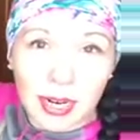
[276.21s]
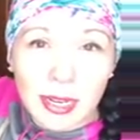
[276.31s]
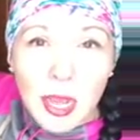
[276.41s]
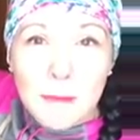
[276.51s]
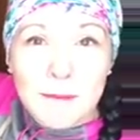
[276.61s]

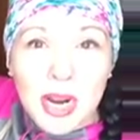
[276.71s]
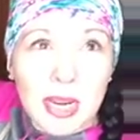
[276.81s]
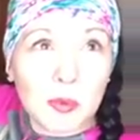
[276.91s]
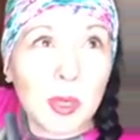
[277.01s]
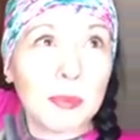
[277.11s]
right?
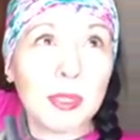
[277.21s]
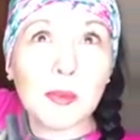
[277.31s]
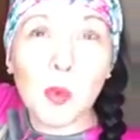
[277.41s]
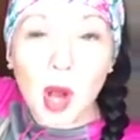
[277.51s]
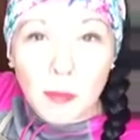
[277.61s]
But we're going to put
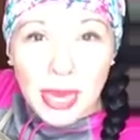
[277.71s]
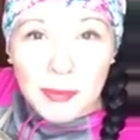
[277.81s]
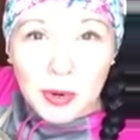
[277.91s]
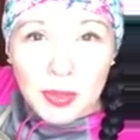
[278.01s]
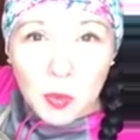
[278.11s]
some
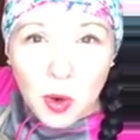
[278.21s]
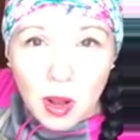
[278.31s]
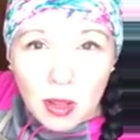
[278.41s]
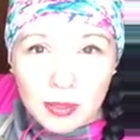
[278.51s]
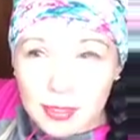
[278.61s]
wallpaper on the
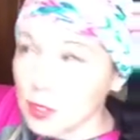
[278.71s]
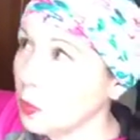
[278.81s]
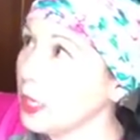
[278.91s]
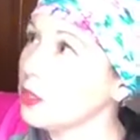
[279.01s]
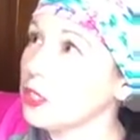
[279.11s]
walls this
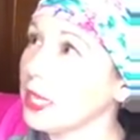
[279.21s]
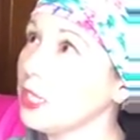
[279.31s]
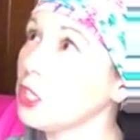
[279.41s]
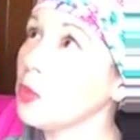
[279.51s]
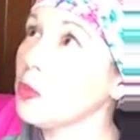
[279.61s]
week, so
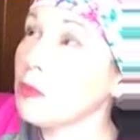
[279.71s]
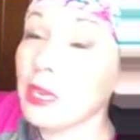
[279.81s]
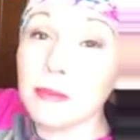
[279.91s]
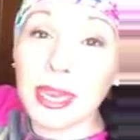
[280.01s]
stay tuned with me.